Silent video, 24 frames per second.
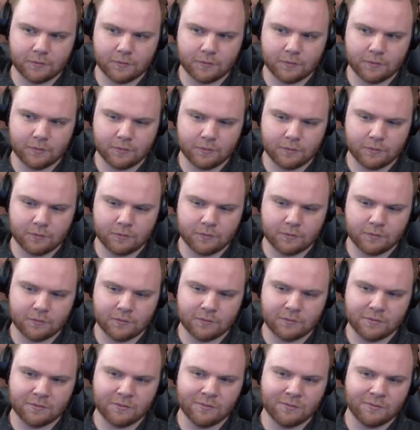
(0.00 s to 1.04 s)

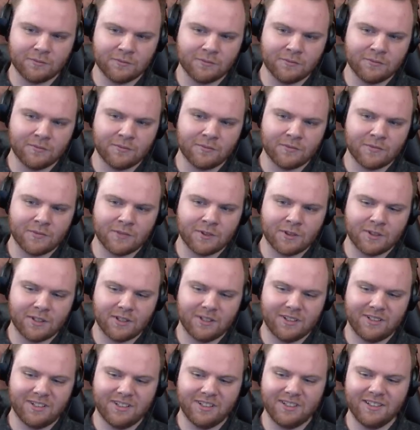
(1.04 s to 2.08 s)

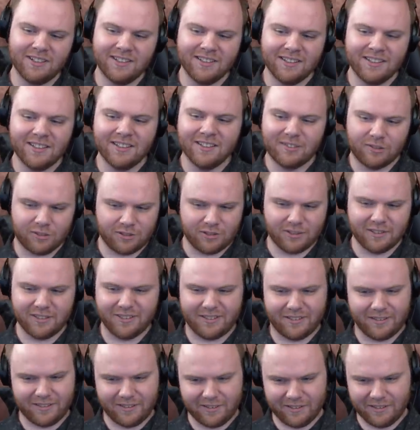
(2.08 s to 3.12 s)

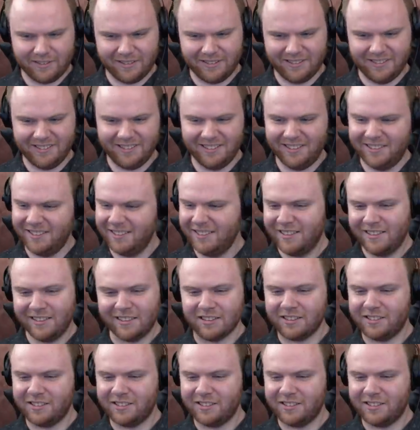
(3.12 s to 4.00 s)
The person shown says nothing.